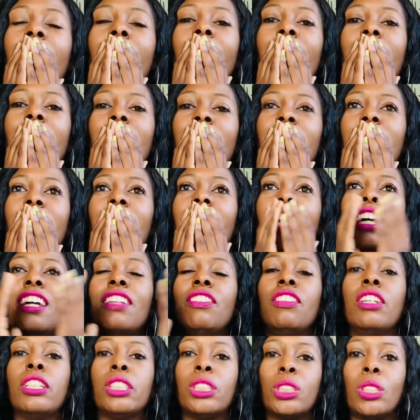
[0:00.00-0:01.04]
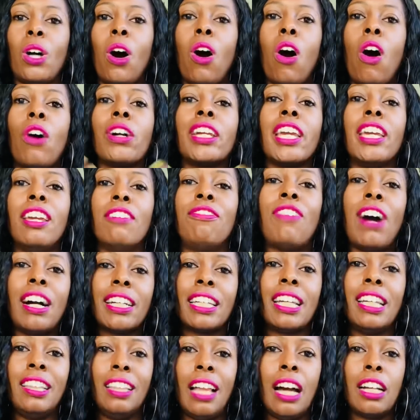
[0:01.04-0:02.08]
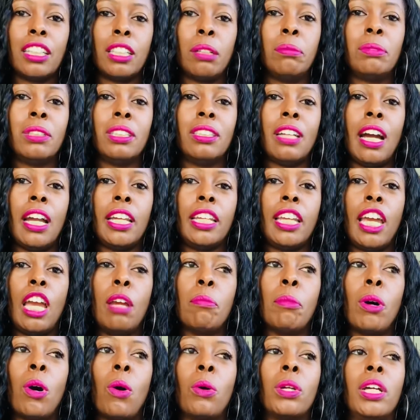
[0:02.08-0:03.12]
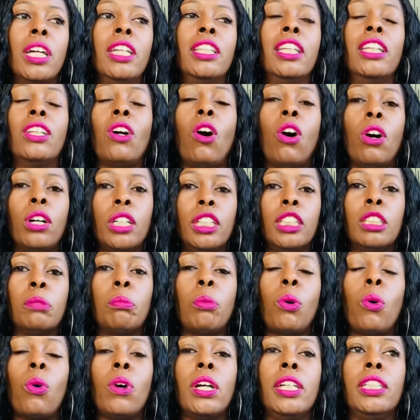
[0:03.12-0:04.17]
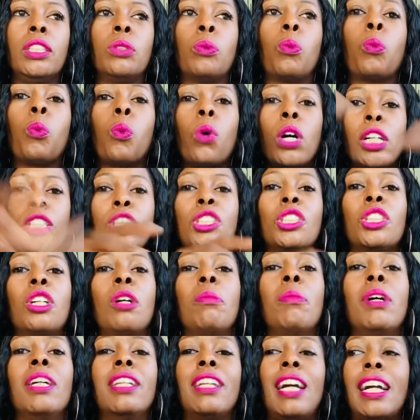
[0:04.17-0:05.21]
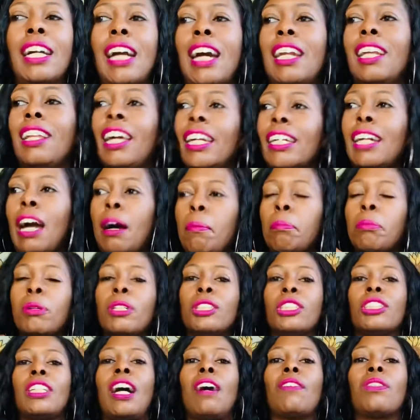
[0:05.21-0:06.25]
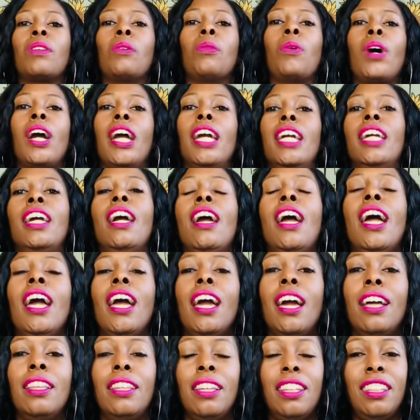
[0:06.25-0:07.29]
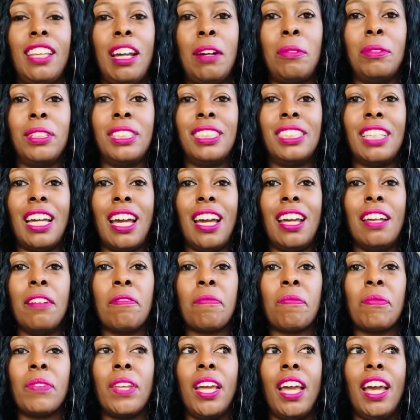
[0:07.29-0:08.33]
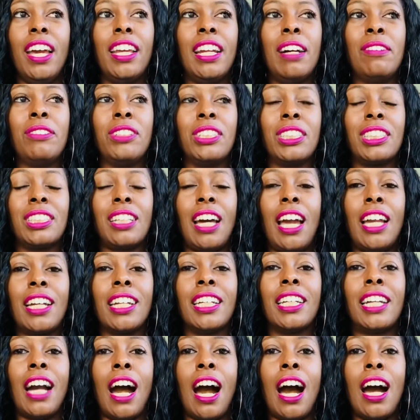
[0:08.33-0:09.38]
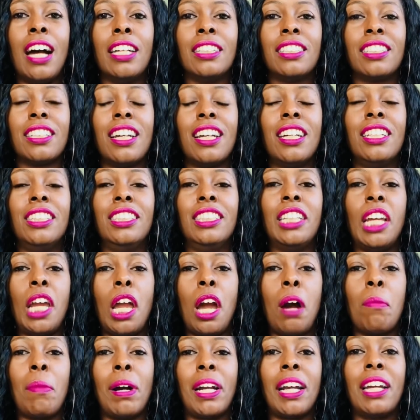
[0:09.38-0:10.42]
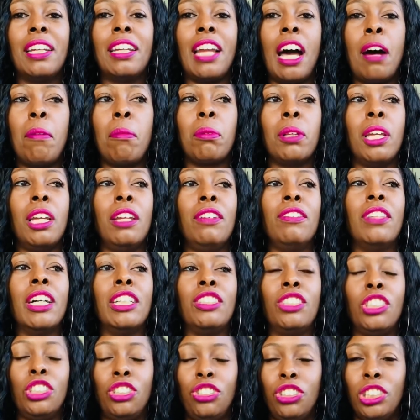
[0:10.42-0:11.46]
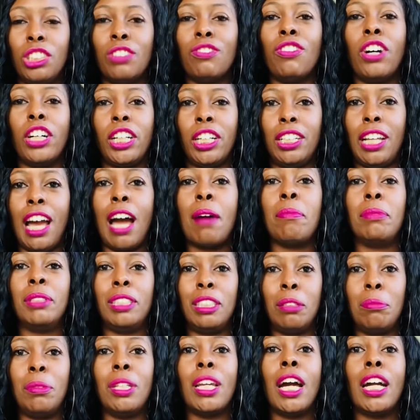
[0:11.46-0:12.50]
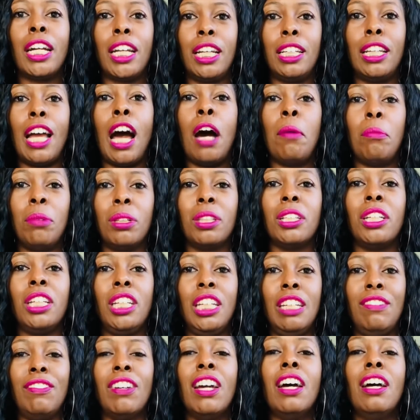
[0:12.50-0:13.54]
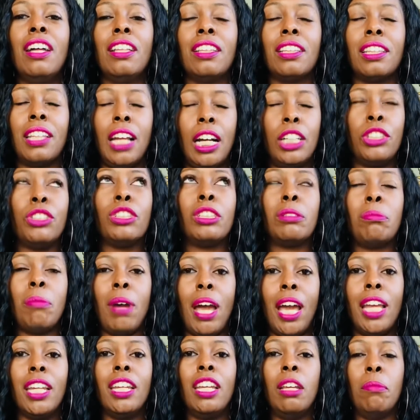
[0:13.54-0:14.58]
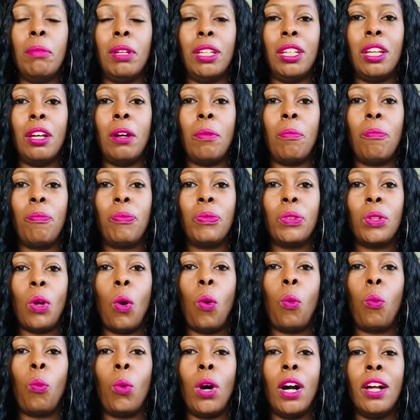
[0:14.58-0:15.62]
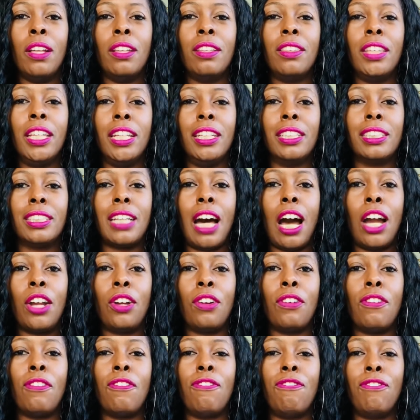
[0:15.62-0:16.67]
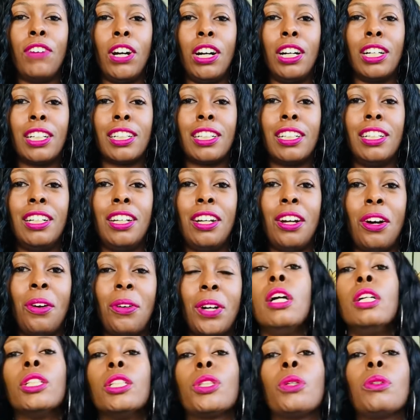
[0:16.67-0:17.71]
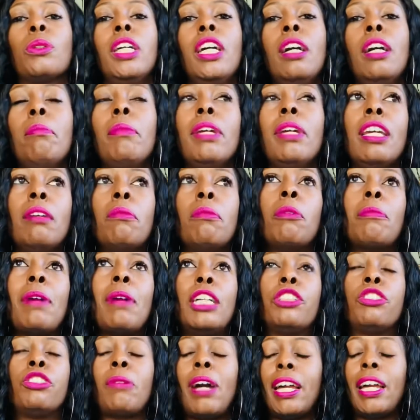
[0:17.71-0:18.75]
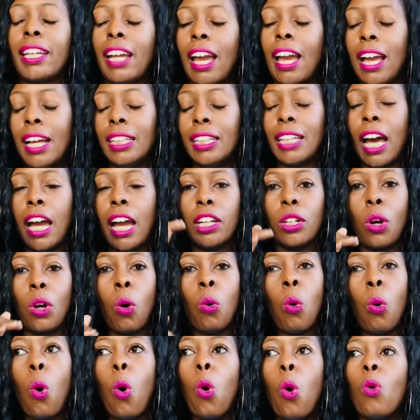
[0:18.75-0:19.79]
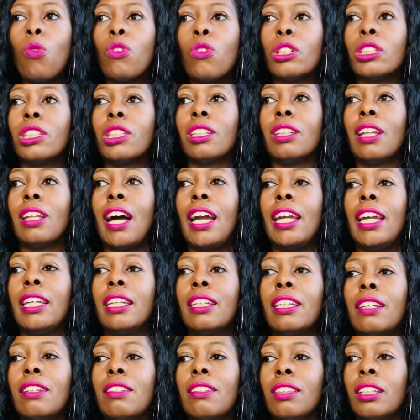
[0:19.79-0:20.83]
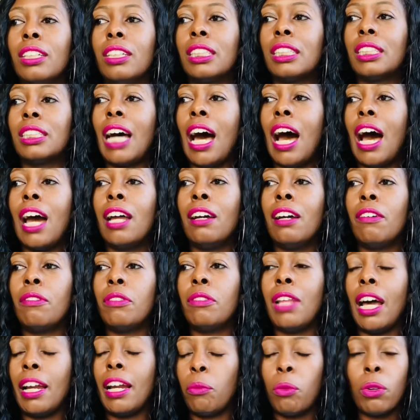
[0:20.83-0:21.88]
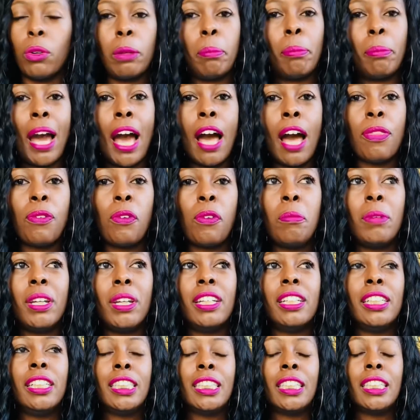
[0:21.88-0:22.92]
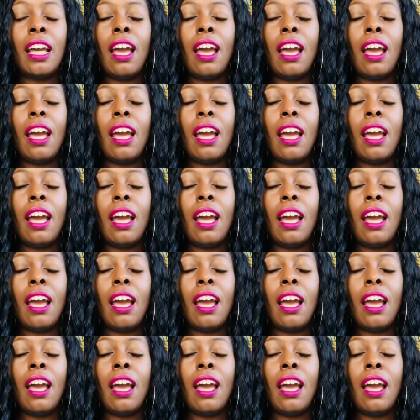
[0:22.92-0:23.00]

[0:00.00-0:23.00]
And then the song, If I Get Locked Up Tonight, came on. And then all his boys rushed him. And then I kind of like got pushed out the way. And then that was that. And I'm just like, God damn, I cannot believe that this just fucking happened to me. I cannot believe that I just met Eminem. What the entire fuck? Okay. So then me with my dramatic ass, I go over to like the side of like where the bathroom is.